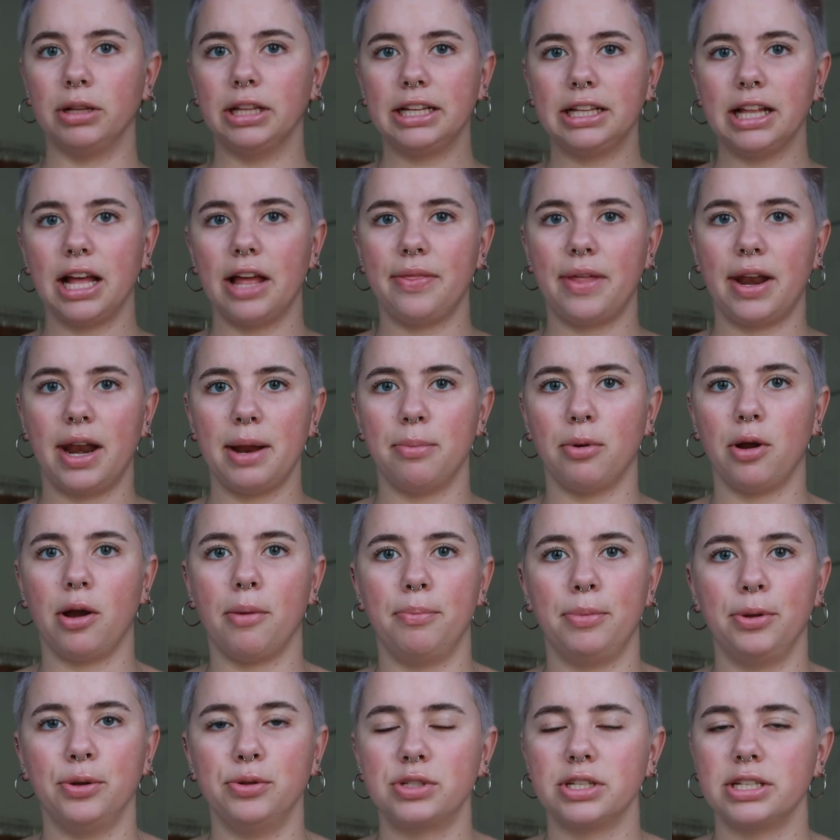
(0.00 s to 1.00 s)
really glad that I
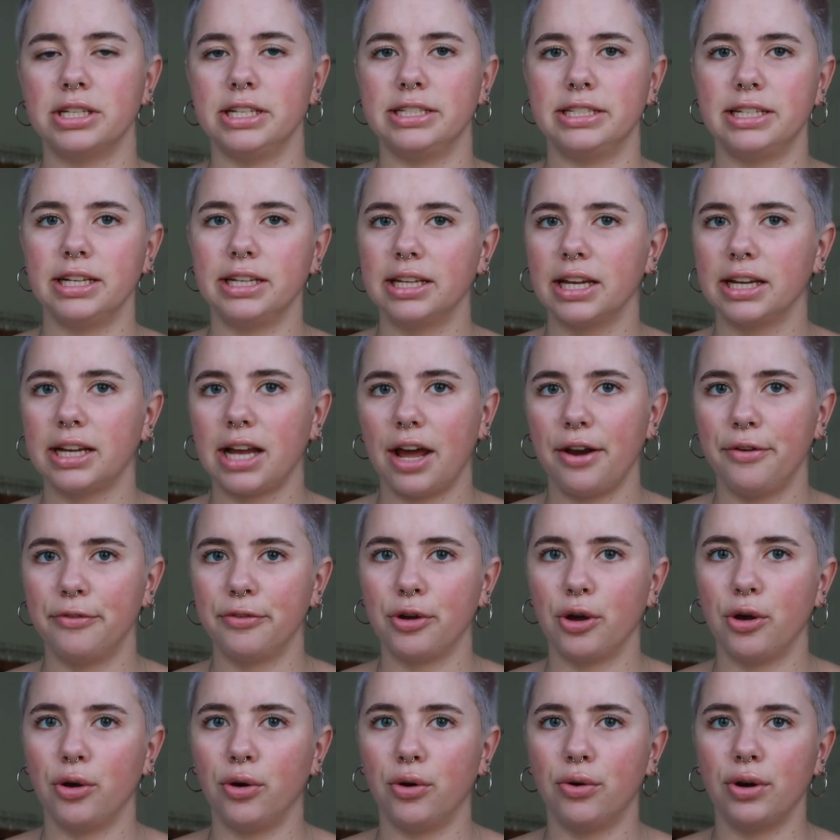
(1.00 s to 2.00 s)
brought boots, because it did get kind
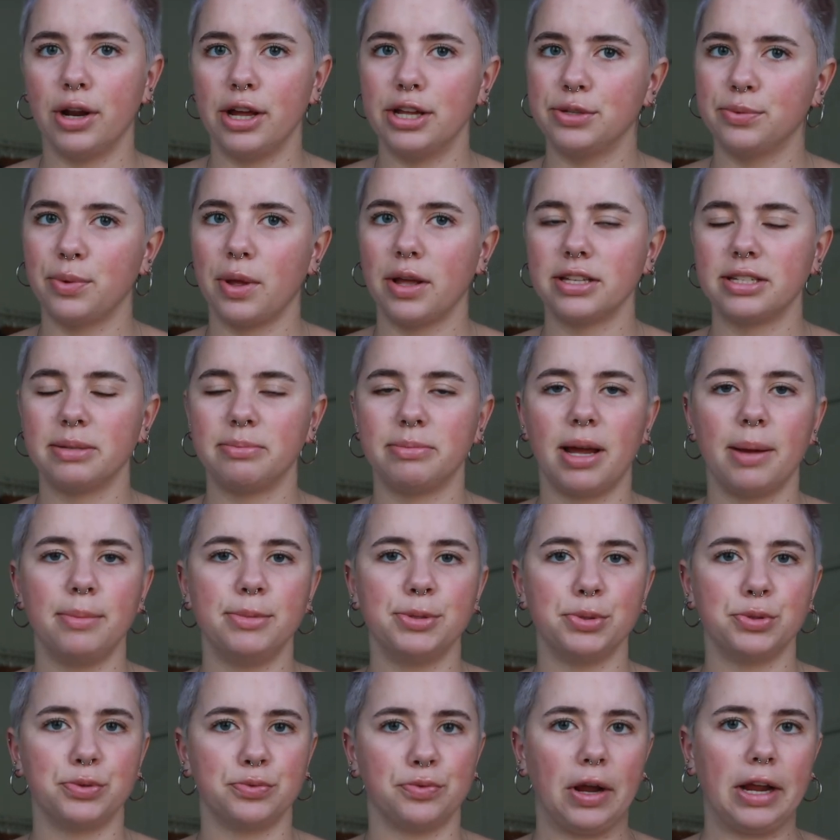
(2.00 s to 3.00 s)
of cold, as well as
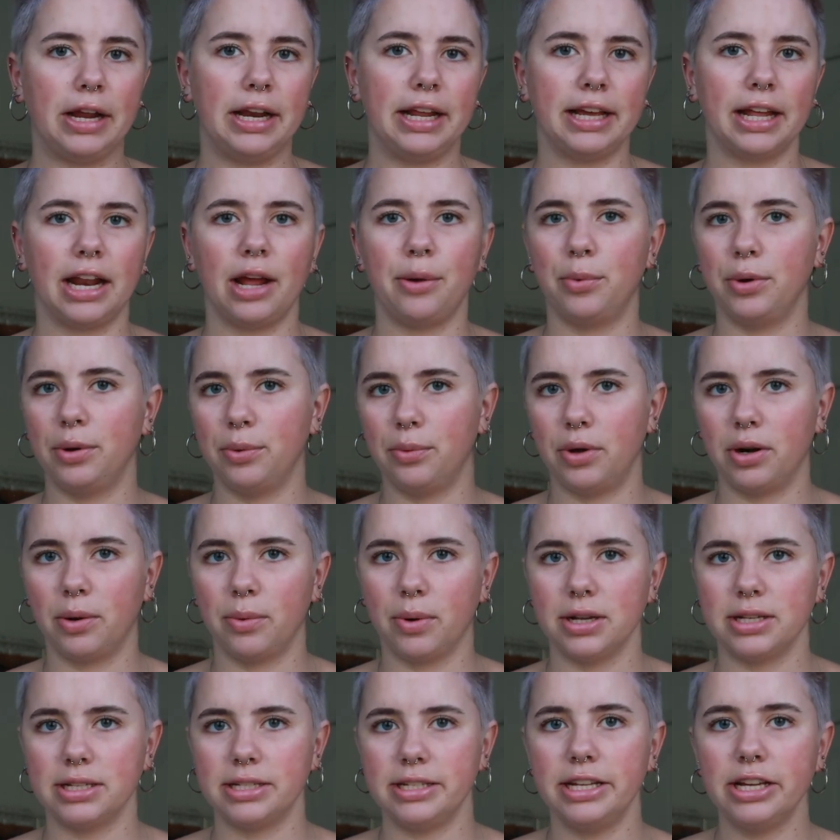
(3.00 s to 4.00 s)
sometimes it was raining and I wouldn't want to
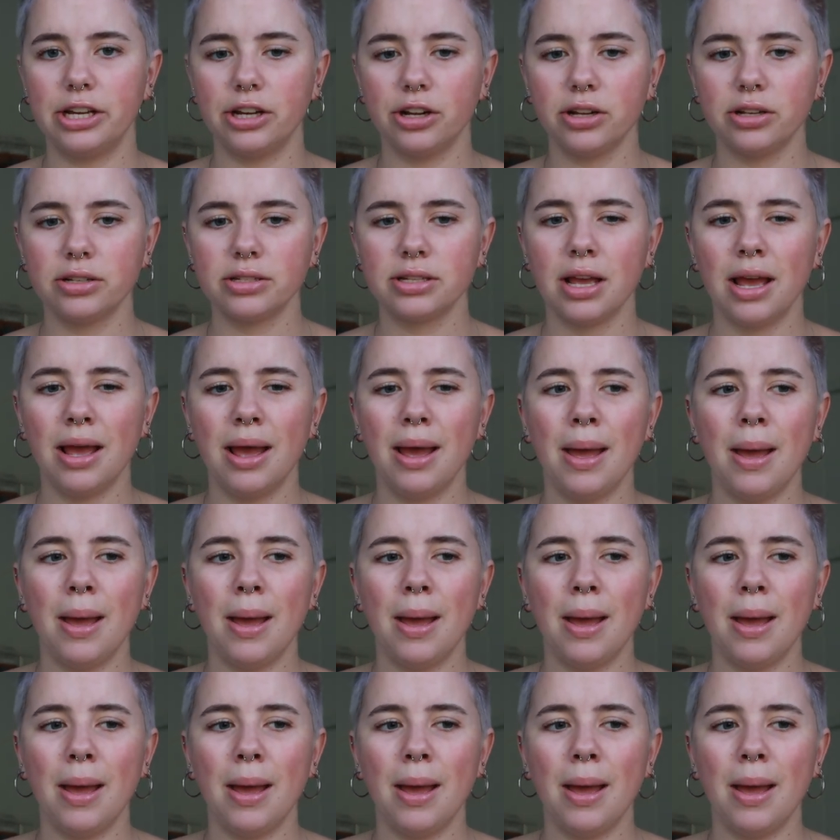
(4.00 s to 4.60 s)
wear sneakers.